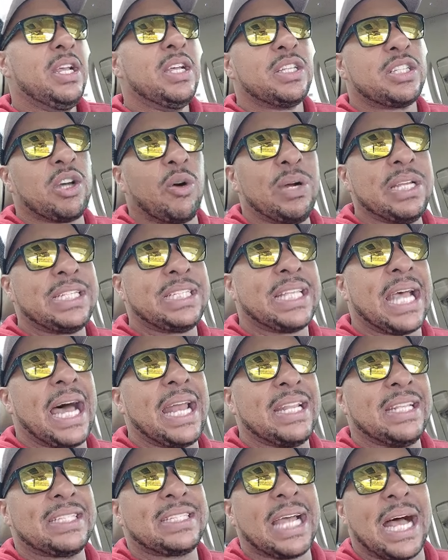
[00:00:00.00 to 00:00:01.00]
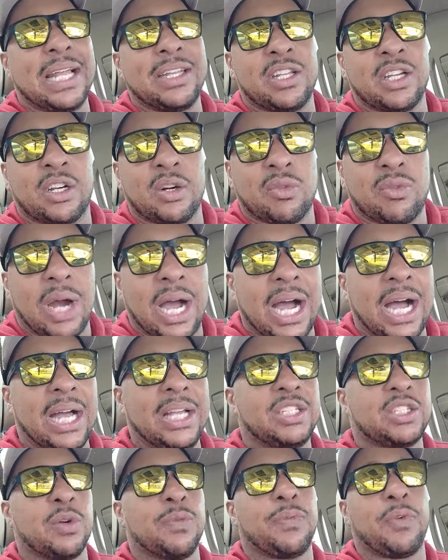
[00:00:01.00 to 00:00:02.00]
So it sat inside the
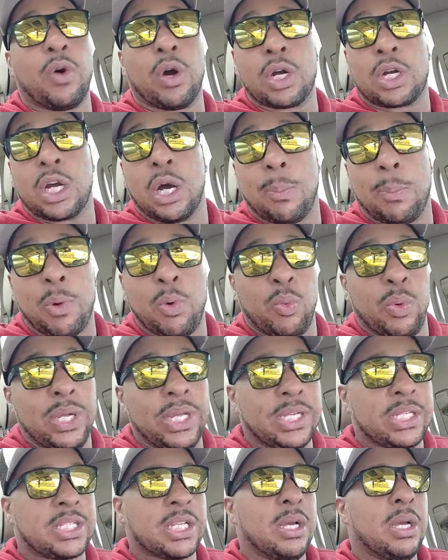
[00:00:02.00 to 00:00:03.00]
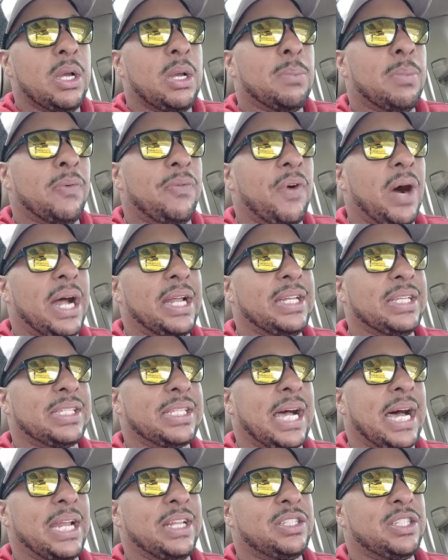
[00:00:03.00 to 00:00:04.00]
garage for a couple weeks before I
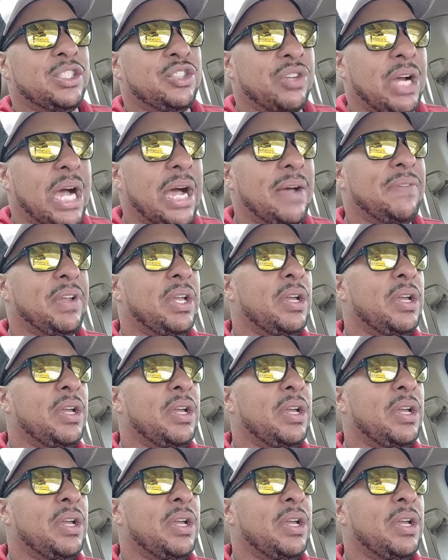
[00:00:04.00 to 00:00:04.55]
decided to drive